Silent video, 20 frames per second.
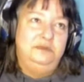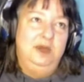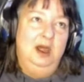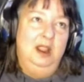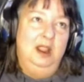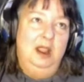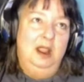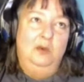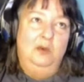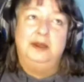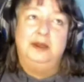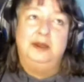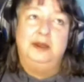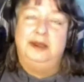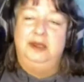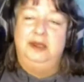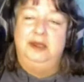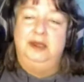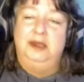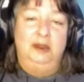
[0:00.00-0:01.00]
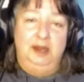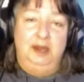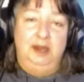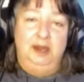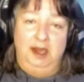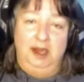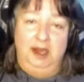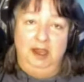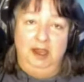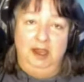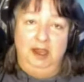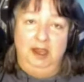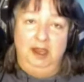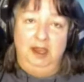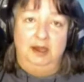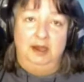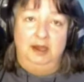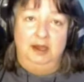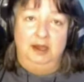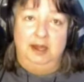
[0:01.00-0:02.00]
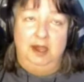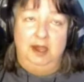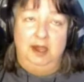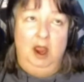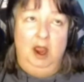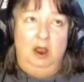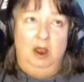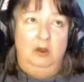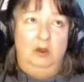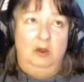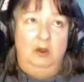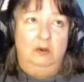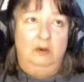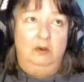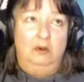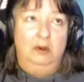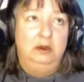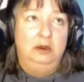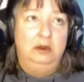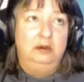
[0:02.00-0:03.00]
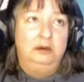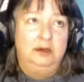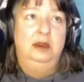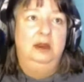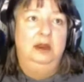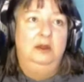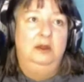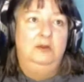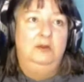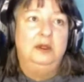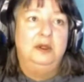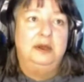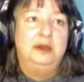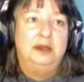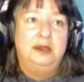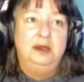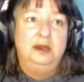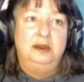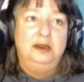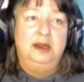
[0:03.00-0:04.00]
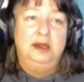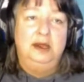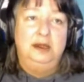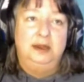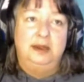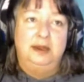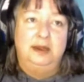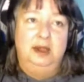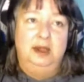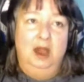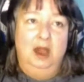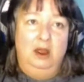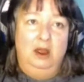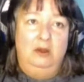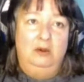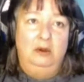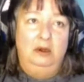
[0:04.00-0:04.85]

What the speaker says: we're still getting snow. Okay. We're still getting snow.